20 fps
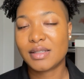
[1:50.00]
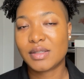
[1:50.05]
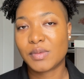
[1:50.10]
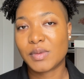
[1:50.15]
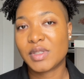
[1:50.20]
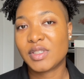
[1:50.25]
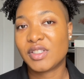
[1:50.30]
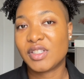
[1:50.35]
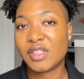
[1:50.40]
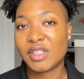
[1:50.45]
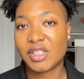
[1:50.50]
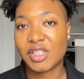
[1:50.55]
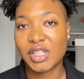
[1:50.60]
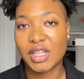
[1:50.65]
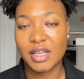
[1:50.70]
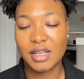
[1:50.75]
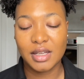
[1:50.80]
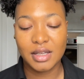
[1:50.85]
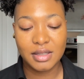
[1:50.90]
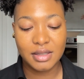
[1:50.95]
one's in the
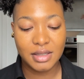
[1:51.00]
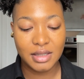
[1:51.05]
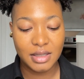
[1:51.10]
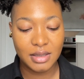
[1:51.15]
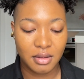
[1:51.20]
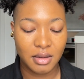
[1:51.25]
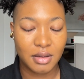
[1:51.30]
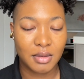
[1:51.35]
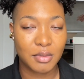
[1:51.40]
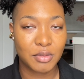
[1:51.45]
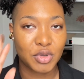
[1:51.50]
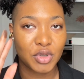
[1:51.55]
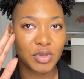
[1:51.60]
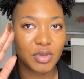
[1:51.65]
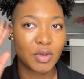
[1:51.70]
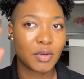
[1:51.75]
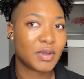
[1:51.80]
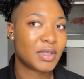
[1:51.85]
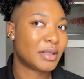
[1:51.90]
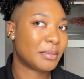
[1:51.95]
shade Deep, and I'm just
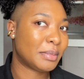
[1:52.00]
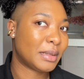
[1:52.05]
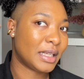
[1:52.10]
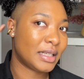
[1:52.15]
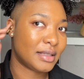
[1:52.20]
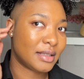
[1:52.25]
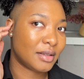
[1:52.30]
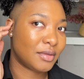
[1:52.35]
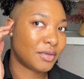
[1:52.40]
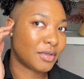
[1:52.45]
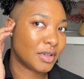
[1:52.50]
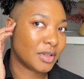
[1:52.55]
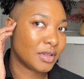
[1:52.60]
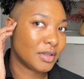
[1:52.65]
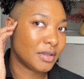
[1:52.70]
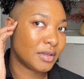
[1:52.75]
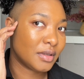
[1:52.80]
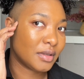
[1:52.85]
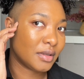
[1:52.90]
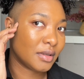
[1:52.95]
going to place it
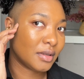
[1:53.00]
first.